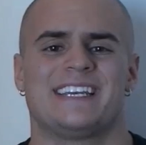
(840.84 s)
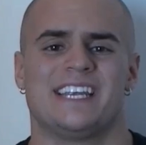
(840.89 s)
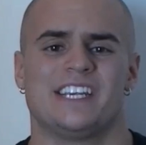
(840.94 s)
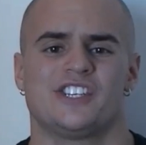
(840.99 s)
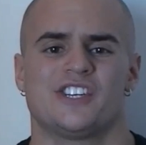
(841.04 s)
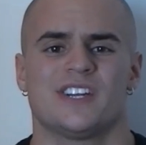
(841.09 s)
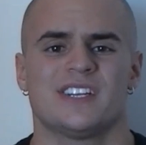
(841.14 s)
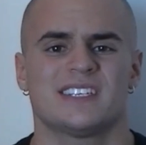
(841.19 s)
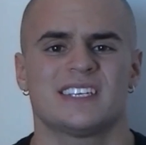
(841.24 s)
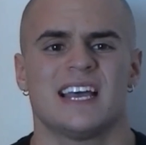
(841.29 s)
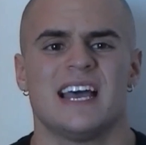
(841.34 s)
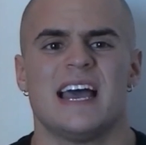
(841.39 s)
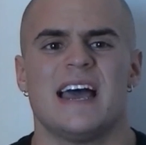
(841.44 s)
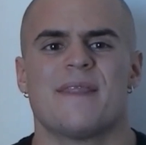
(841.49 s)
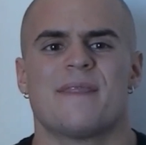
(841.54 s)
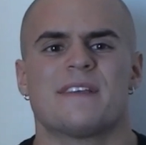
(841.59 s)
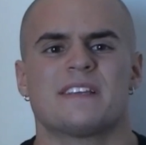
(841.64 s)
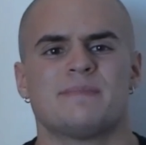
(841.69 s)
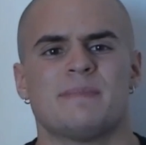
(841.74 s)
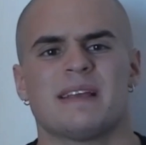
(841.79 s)
additions,
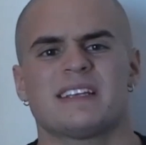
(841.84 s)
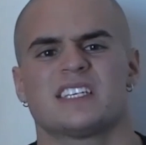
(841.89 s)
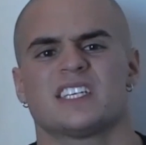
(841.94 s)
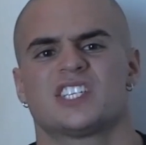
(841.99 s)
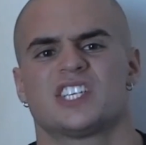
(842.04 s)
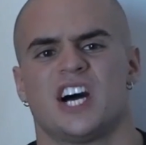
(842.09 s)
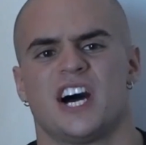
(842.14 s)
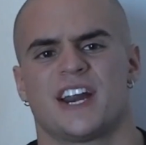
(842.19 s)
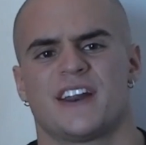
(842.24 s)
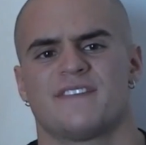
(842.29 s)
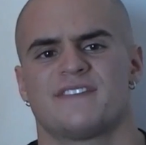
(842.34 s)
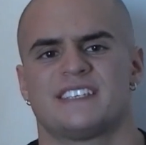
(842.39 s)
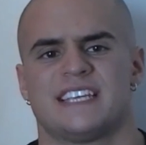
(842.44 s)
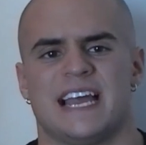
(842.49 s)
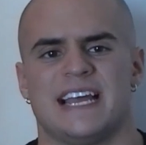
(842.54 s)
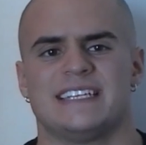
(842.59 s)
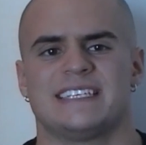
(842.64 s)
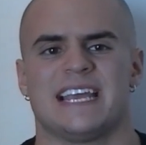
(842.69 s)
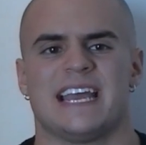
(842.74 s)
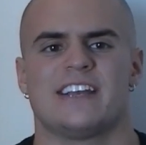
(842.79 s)
this makes a ton of
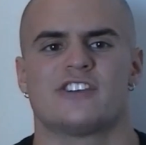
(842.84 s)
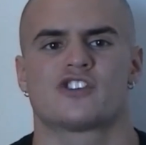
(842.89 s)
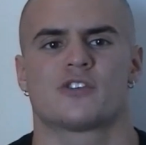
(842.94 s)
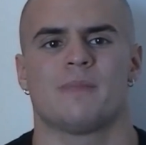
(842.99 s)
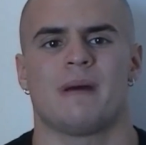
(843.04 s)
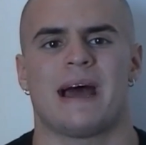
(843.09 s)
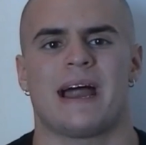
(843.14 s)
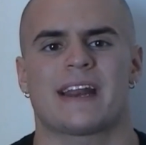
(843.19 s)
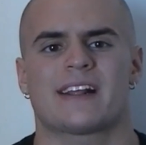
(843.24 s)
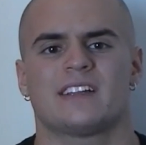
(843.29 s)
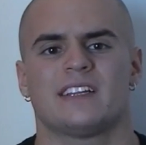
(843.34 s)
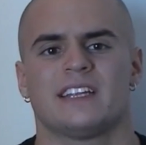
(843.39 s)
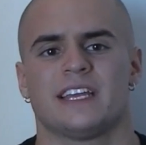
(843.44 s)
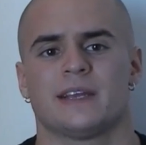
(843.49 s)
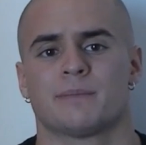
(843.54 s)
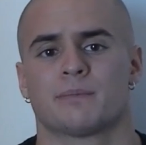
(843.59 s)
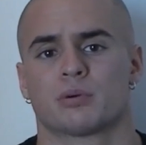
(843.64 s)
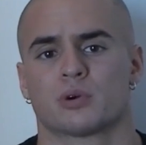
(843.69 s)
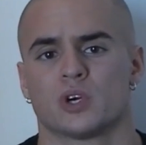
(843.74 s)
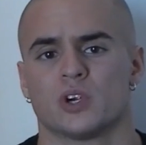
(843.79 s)
sense and
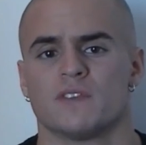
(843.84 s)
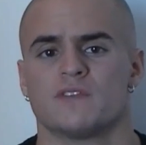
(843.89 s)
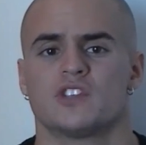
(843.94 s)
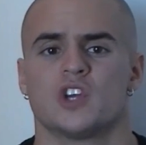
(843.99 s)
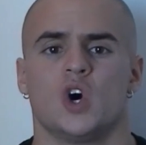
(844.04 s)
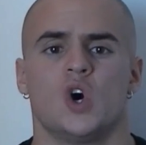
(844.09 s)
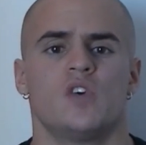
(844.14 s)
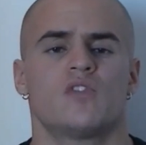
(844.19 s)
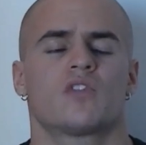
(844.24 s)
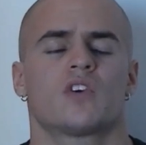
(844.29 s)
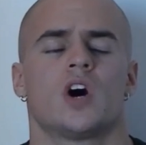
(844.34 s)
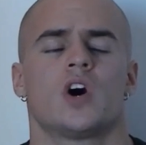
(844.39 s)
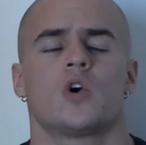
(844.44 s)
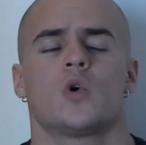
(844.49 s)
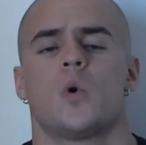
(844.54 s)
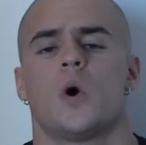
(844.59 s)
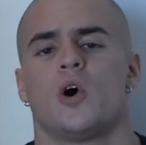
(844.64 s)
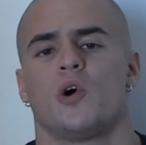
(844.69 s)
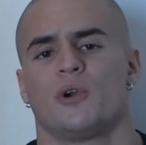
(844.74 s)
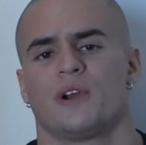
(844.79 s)
dramatically improves the
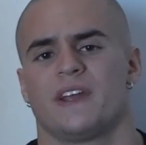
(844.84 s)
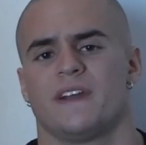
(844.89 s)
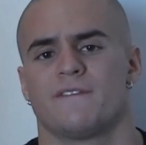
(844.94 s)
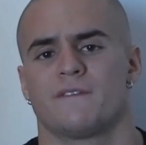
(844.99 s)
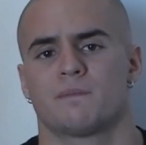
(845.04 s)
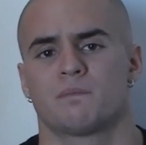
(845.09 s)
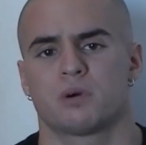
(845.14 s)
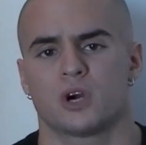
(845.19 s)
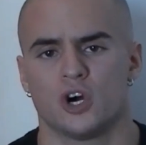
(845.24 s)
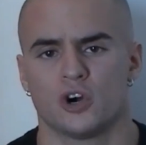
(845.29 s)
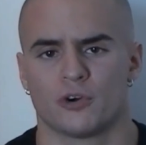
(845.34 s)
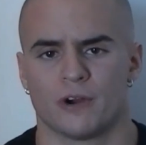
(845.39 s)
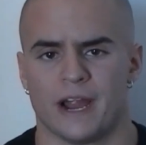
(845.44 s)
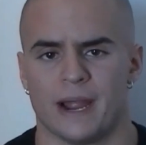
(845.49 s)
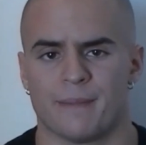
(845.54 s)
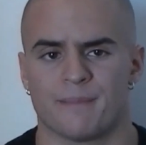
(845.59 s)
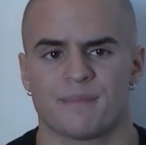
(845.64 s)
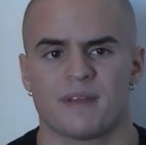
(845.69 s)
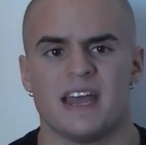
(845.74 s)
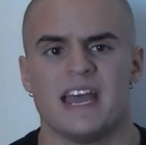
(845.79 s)
overall quality of the
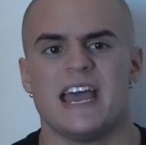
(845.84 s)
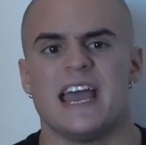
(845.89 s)
program.